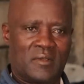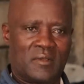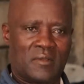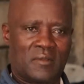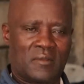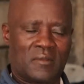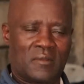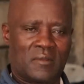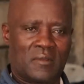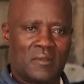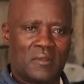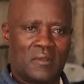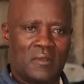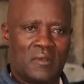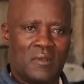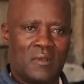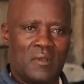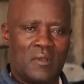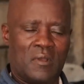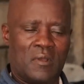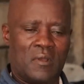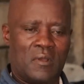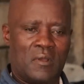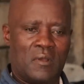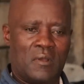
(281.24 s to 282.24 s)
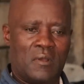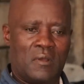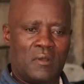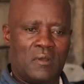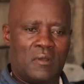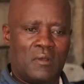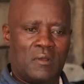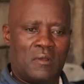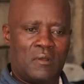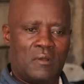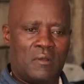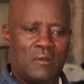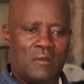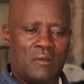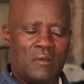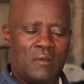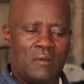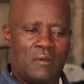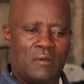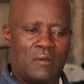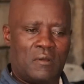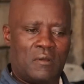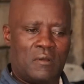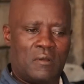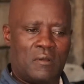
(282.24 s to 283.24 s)

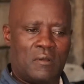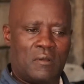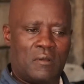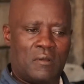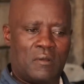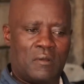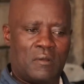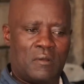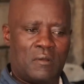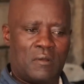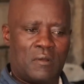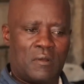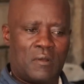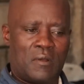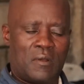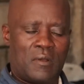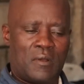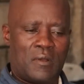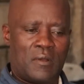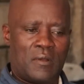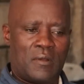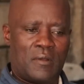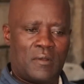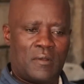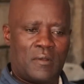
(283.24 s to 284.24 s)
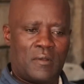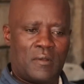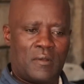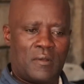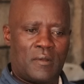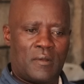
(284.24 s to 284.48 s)
(no one is talking)